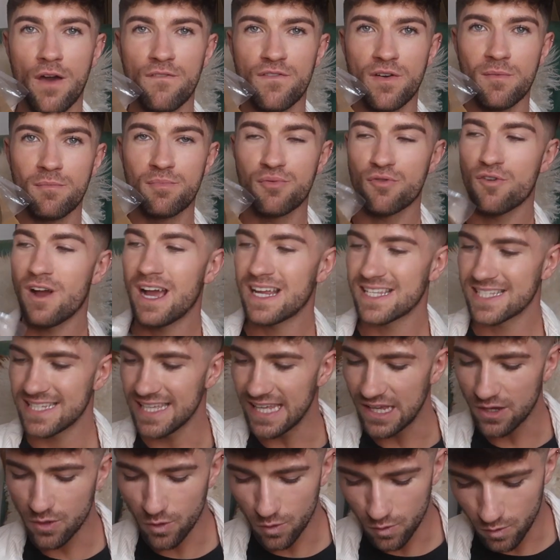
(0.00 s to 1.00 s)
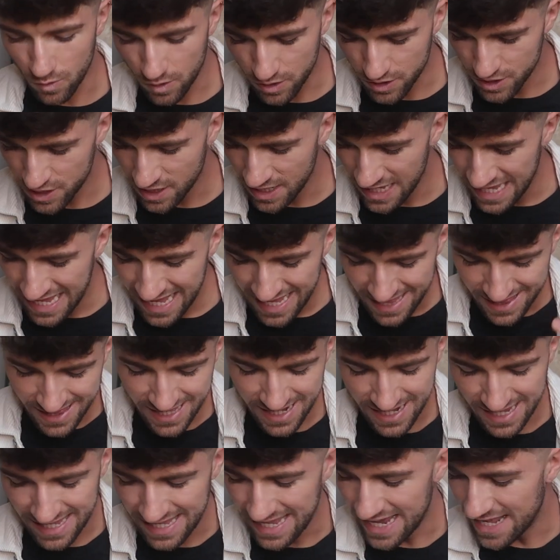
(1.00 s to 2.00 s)
of a brassy gold
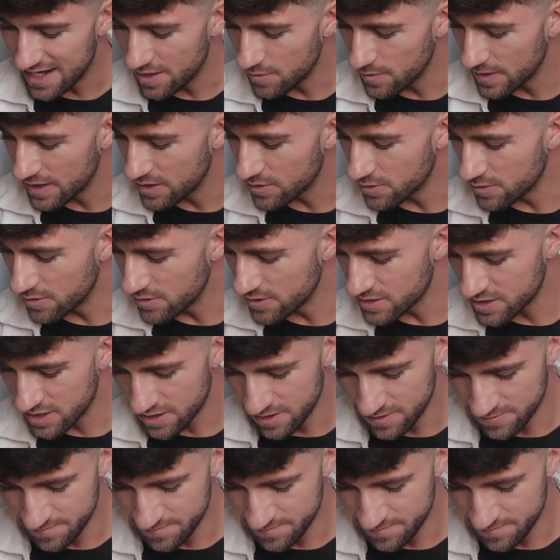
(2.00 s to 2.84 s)
than a yellowy gold.